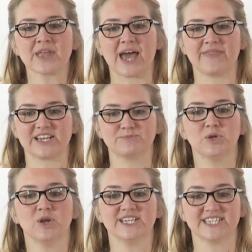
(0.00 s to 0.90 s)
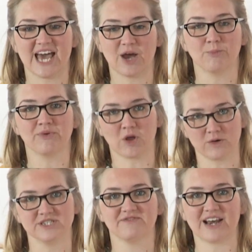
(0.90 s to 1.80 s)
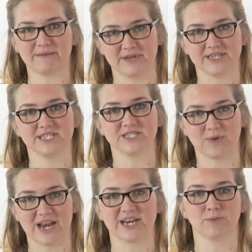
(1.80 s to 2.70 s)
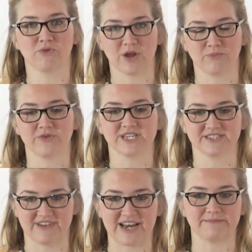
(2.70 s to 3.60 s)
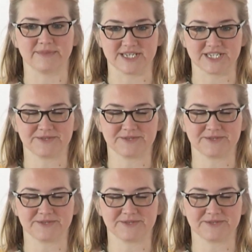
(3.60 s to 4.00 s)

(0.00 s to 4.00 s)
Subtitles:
and that's purely to help bring on development as well, and appropriate development.